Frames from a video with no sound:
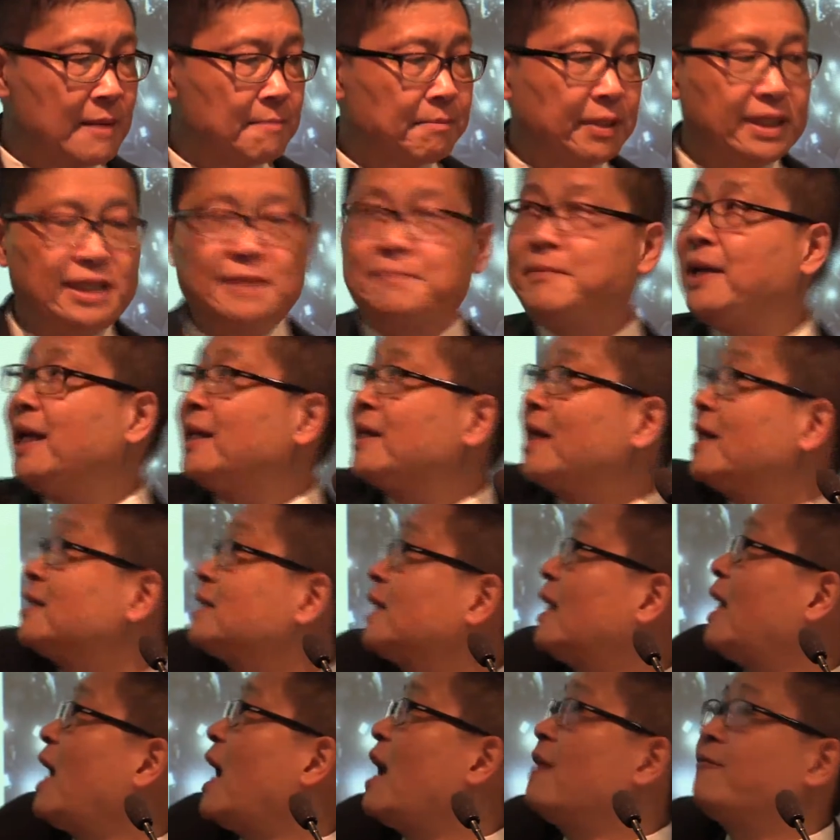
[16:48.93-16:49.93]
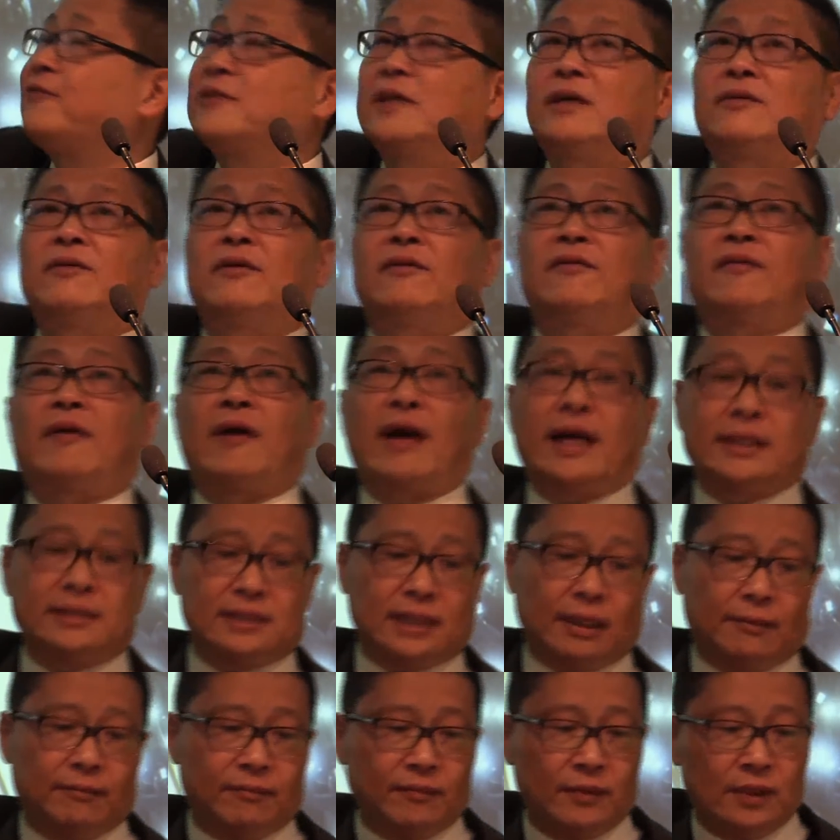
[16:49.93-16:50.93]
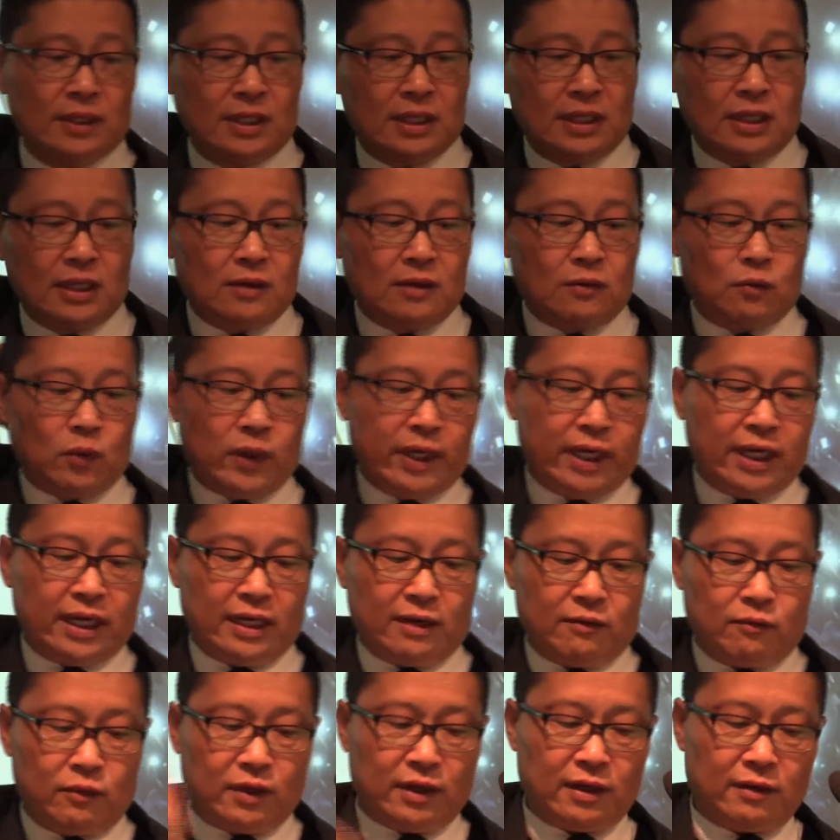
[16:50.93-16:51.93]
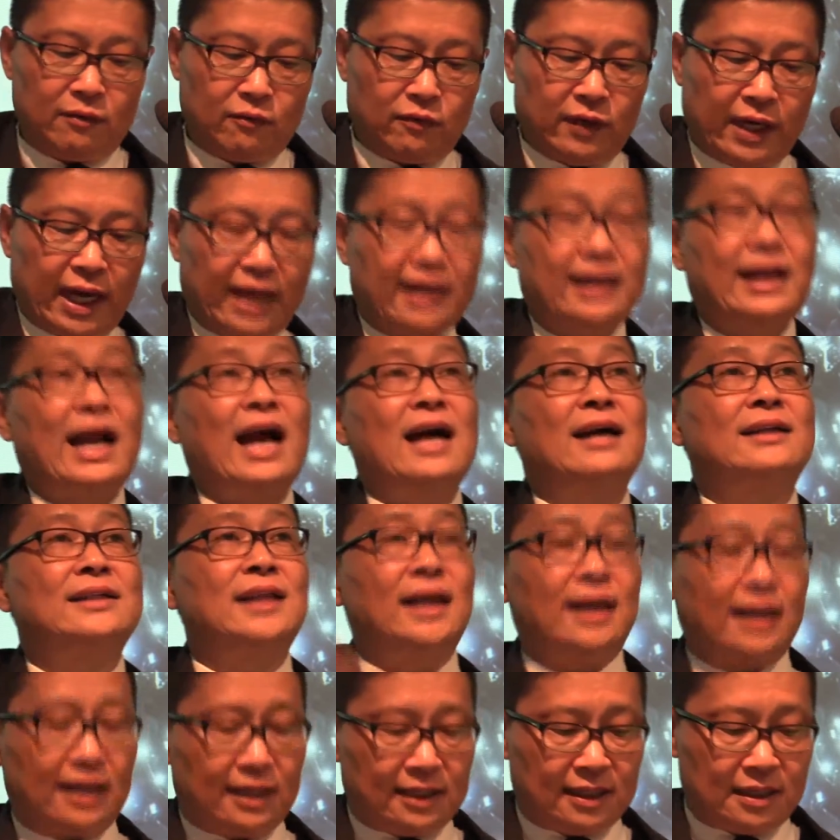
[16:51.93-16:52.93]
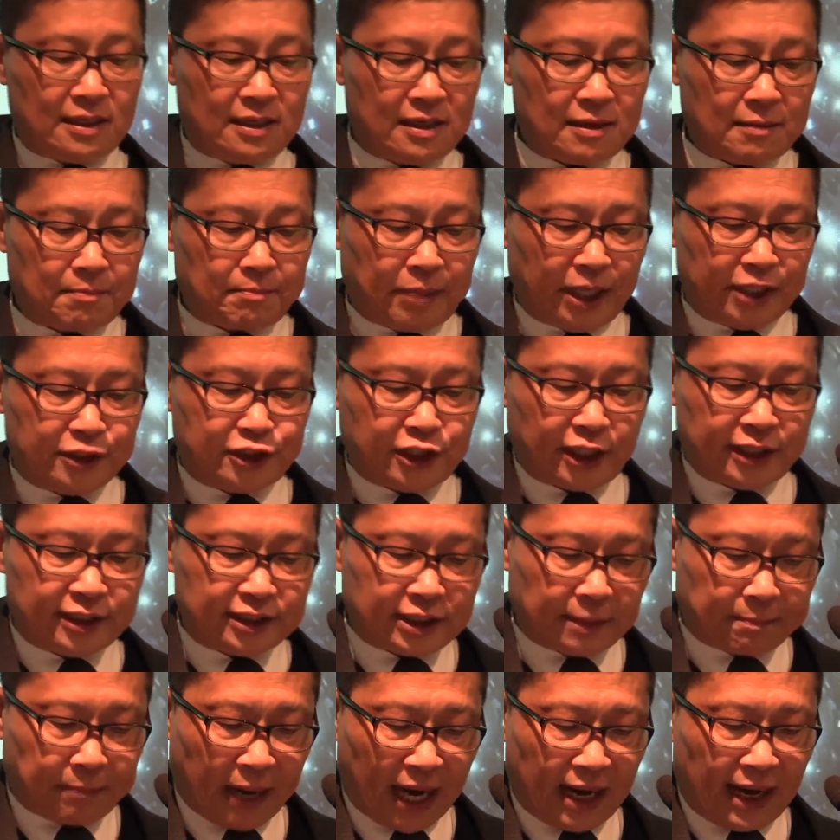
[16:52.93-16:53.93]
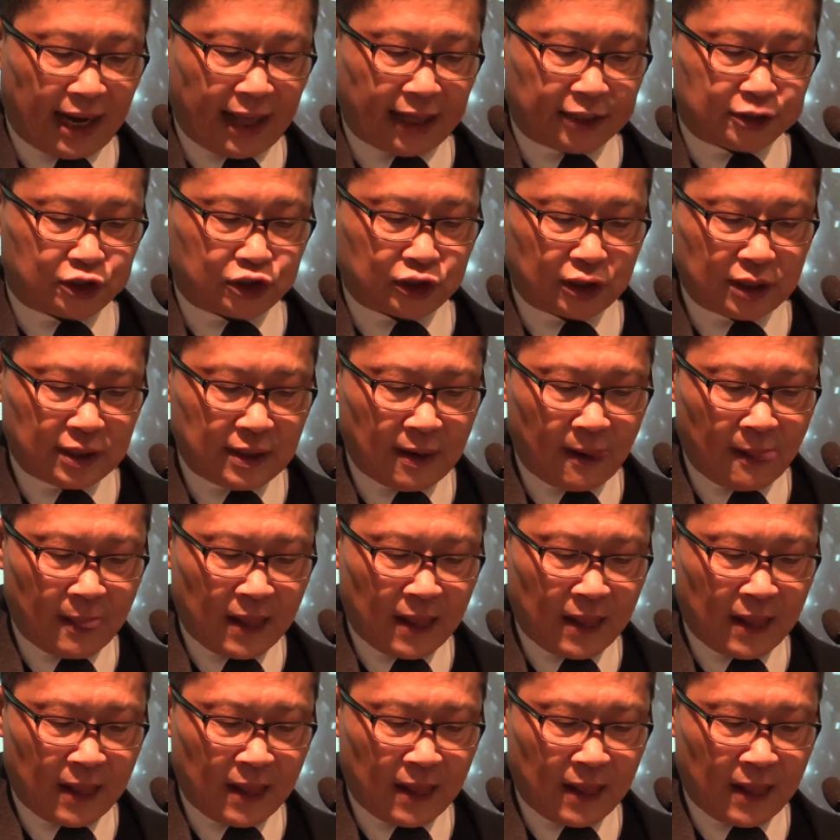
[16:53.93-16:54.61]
But immediately after the referendum, we encounter Beijing's backlash.